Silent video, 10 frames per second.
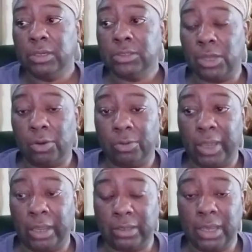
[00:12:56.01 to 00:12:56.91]
So
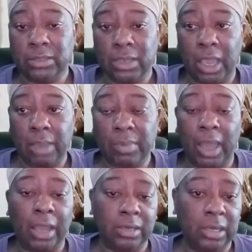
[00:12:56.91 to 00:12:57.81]
at that time,
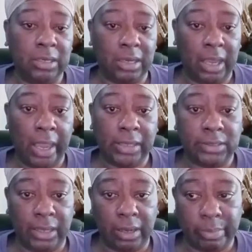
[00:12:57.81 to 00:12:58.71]
I needed it
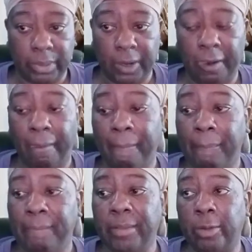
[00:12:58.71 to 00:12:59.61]
ASAP.
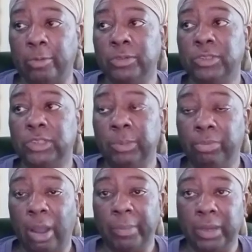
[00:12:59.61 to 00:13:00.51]
So she
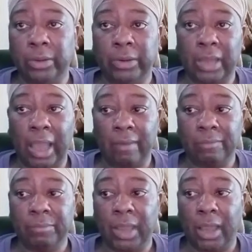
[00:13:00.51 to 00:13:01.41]
brought me in here.
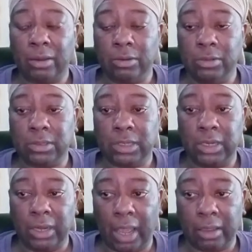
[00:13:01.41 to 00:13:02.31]
I looked
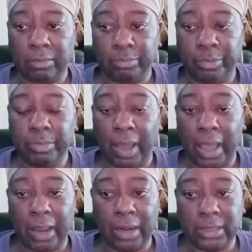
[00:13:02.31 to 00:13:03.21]
and I put my
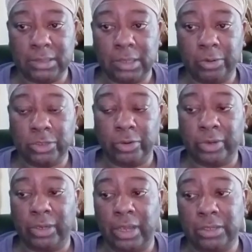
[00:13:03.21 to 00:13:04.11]
eyeglasses on,
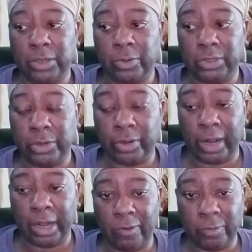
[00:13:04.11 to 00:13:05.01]
I told her to turn the
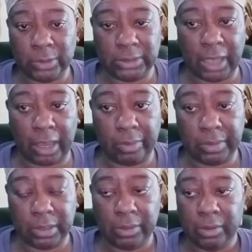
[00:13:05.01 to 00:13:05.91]
on for a second
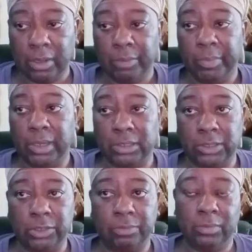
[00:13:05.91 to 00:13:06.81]

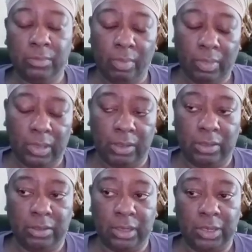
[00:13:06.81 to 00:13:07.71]
because
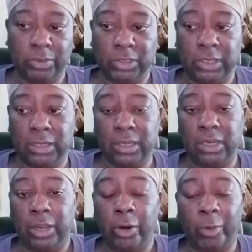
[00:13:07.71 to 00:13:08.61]
then when she did
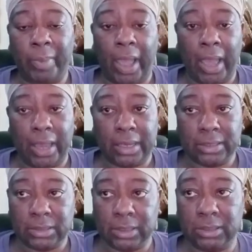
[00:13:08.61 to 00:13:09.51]
that, it hurt my
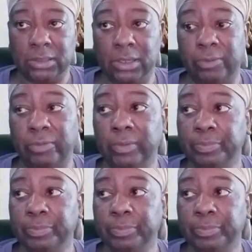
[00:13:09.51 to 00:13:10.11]
eyes and stuff.